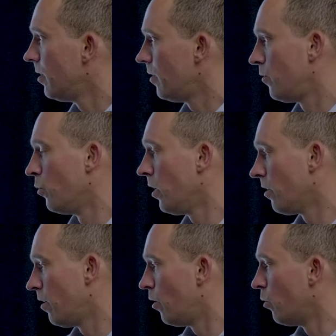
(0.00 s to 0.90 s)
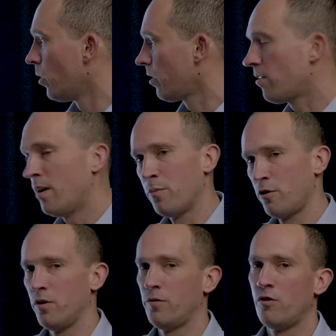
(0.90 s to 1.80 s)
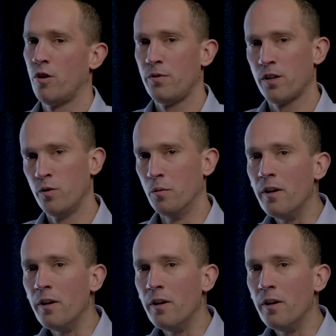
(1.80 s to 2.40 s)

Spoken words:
If you want to know what the temperature of this object will